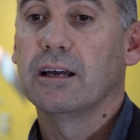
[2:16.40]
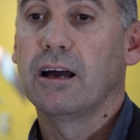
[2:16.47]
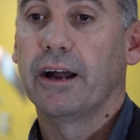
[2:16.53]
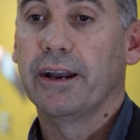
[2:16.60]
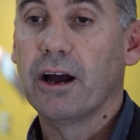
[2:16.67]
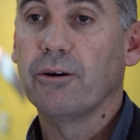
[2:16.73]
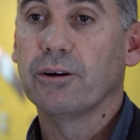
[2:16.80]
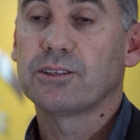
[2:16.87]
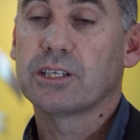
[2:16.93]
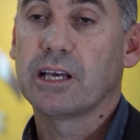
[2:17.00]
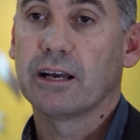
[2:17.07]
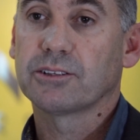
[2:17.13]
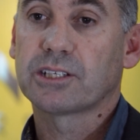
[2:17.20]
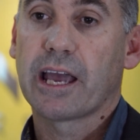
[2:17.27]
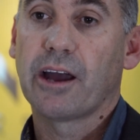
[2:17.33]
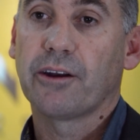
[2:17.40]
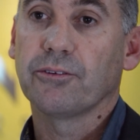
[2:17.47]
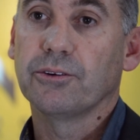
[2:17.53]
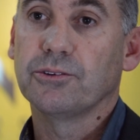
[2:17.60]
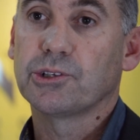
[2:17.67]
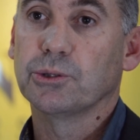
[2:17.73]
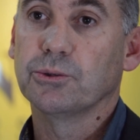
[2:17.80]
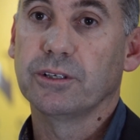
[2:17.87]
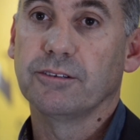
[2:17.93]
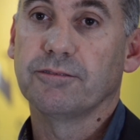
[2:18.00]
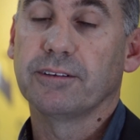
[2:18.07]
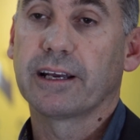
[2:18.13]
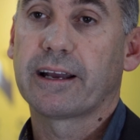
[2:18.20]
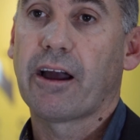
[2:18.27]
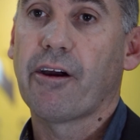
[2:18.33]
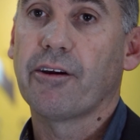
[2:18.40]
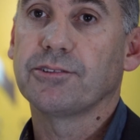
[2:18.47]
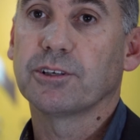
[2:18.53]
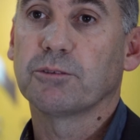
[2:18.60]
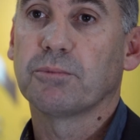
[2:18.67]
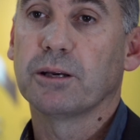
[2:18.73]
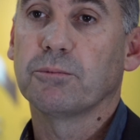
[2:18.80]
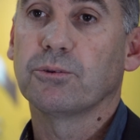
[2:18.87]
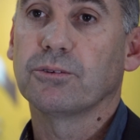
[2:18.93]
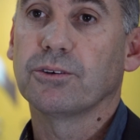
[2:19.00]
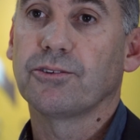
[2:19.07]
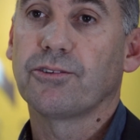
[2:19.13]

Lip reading: I know it sounds counterintuitive, encouraging people to